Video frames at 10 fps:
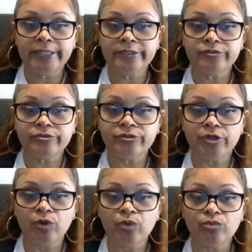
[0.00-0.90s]

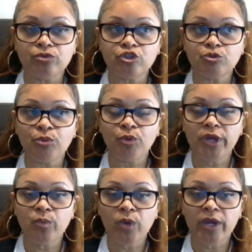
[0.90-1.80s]
And,
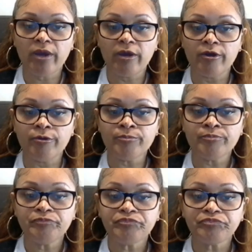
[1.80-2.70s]
to the point
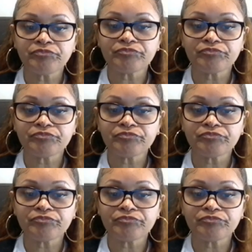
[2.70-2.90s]
where